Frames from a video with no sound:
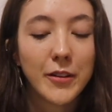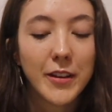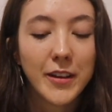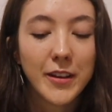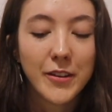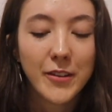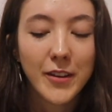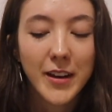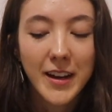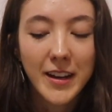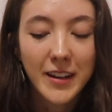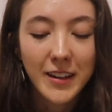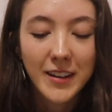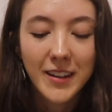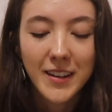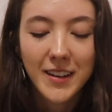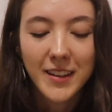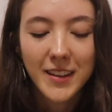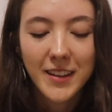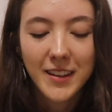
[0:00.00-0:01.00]
Like you had,
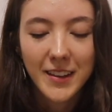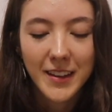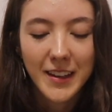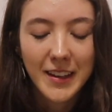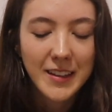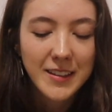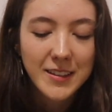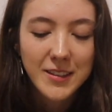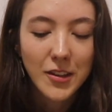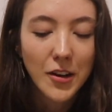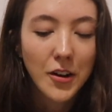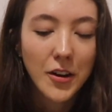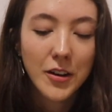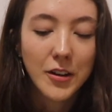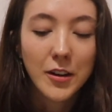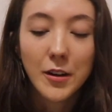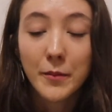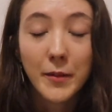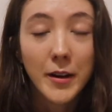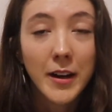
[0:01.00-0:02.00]
like it's not on
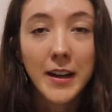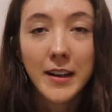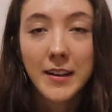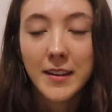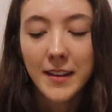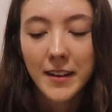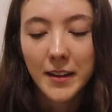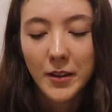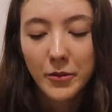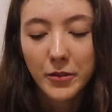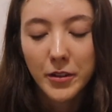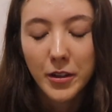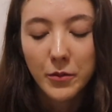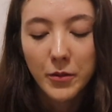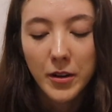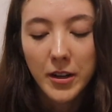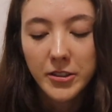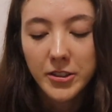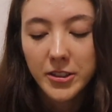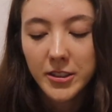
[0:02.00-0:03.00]
your mind like when you're
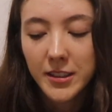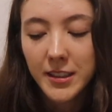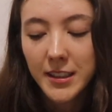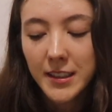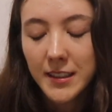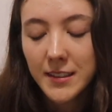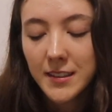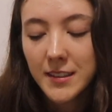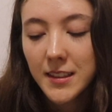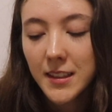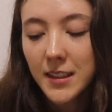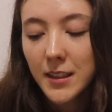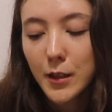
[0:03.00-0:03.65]
watching this,